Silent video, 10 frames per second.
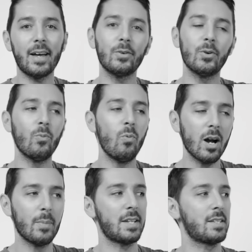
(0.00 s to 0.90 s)
I don't know
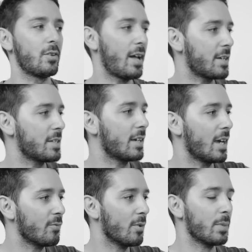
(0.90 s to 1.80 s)
where my southern accent
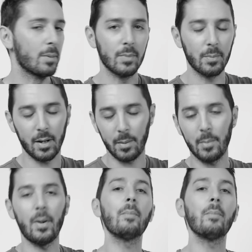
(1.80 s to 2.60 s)
came from, but I'm, I'm, I'm,